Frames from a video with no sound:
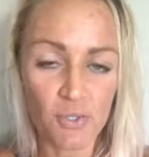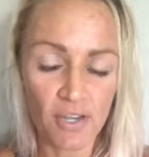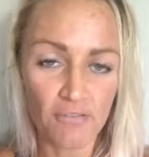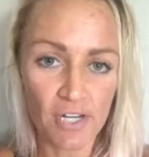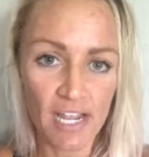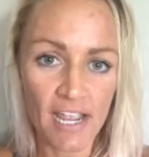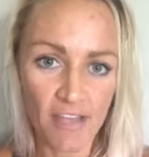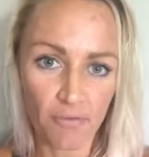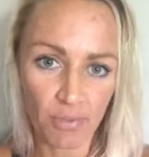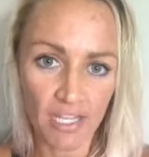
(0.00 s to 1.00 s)
So every day I
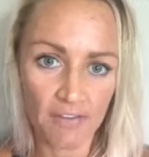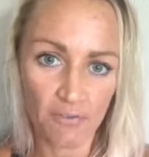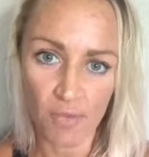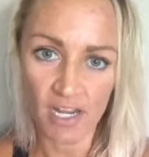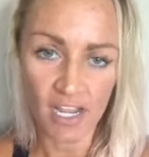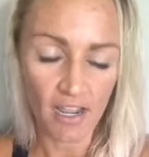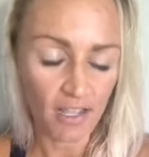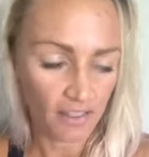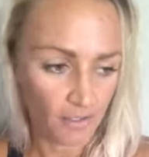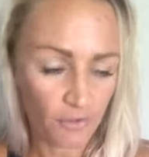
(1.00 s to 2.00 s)
have a plan for my day.
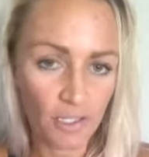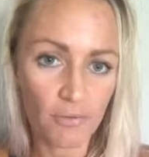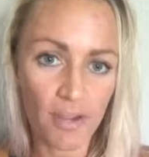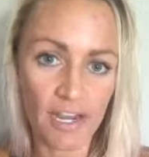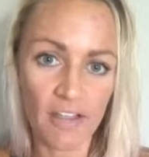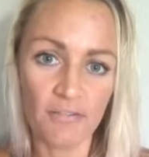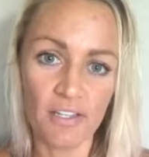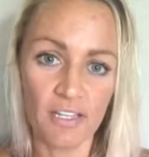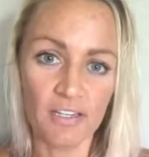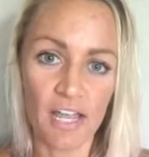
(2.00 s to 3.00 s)
I literally write
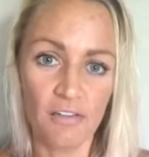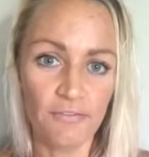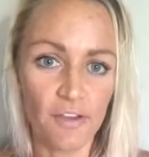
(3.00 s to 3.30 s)
everything down,